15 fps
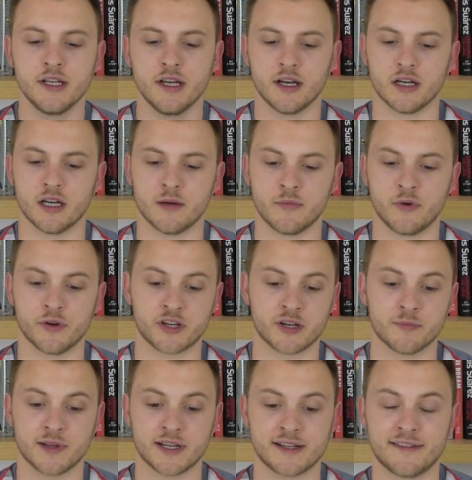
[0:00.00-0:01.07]
Um, or you
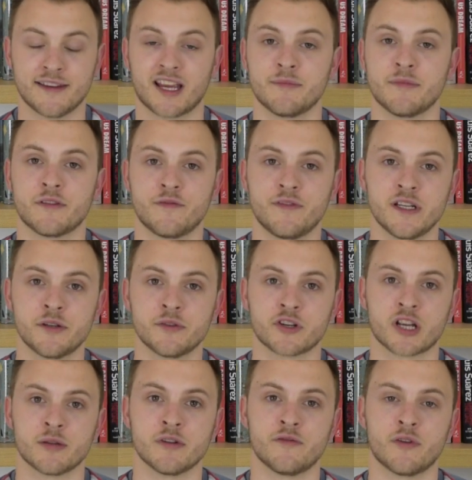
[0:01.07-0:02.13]
can play an attacking midfield, or
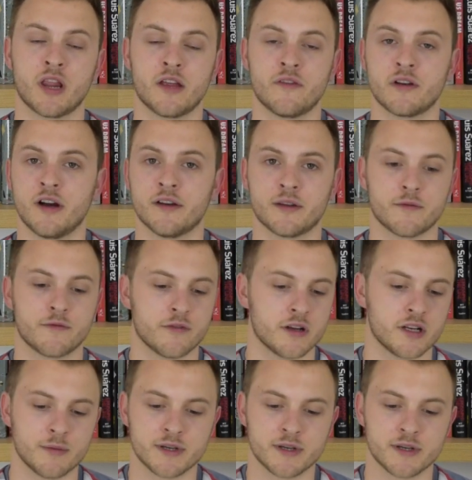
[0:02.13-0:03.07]
can move one of the other guys up front.